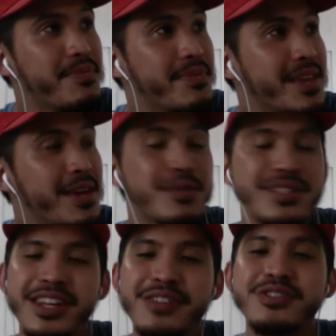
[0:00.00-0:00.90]
it was
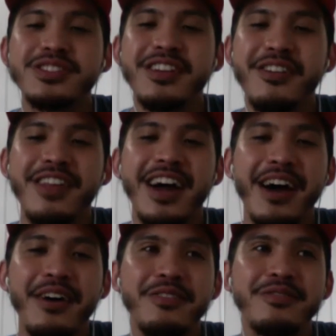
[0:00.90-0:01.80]
interesting on
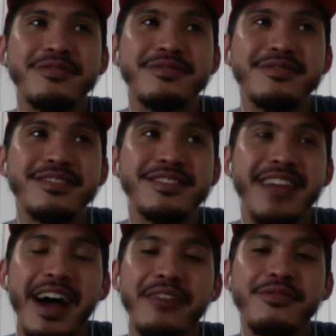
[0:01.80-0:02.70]
how
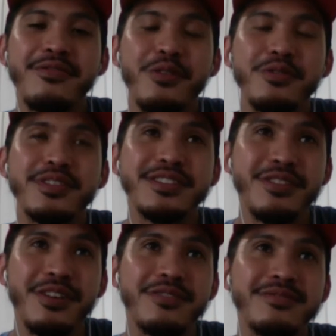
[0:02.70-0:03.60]
that unfolded
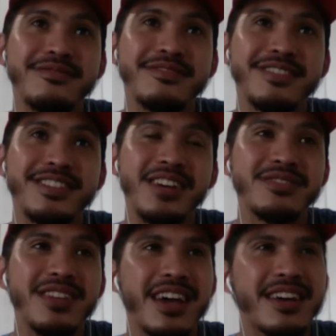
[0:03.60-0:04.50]
though, because I was
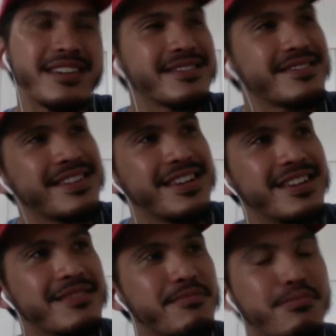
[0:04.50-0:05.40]
like,
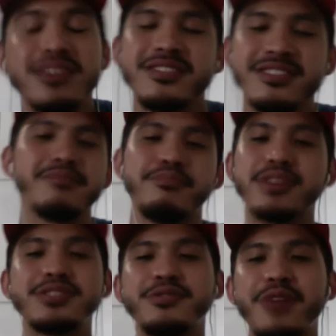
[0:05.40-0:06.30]
Busta
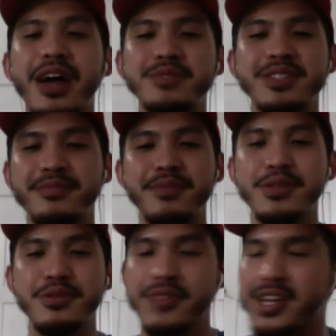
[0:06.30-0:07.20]
Rhymes in the
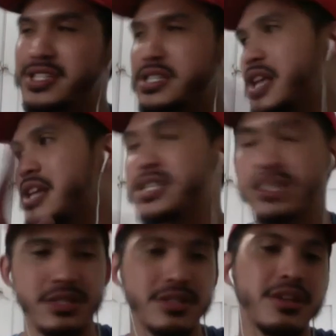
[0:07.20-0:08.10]
middle of it. He's just like, listen,
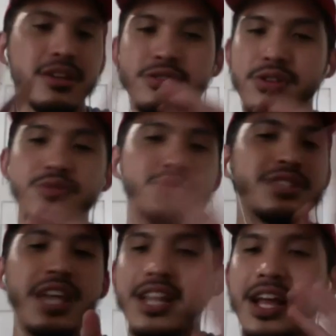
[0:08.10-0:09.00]
don't
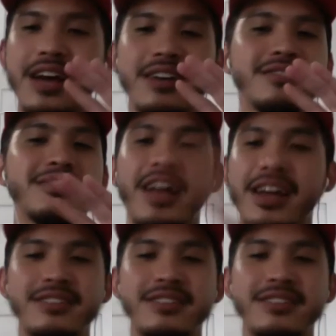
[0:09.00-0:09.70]
say that. Like,